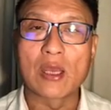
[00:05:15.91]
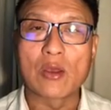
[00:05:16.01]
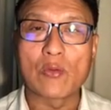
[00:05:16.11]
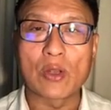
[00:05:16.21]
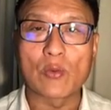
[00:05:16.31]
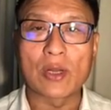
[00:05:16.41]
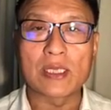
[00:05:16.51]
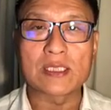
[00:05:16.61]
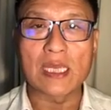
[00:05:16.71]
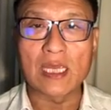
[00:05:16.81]
when one
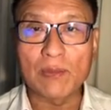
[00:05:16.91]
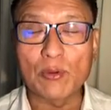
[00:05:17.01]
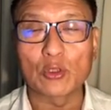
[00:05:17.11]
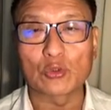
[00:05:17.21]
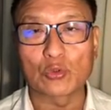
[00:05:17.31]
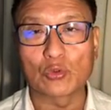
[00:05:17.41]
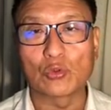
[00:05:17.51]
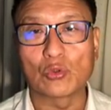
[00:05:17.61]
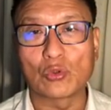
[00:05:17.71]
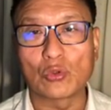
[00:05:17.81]
is able
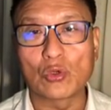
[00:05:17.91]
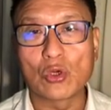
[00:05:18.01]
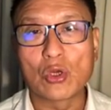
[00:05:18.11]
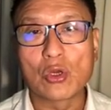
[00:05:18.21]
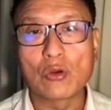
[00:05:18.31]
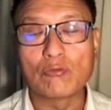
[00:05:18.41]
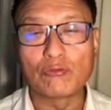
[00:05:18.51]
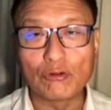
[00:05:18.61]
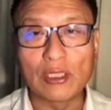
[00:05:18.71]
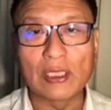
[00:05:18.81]
to
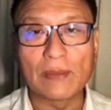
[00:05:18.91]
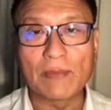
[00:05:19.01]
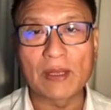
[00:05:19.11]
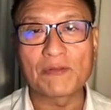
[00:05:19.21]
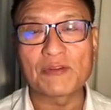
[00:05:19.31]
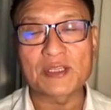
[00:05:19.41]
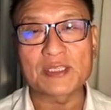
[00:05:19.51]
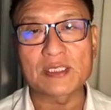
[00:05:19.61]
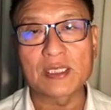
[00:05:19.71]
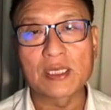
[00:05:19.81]
fully manifest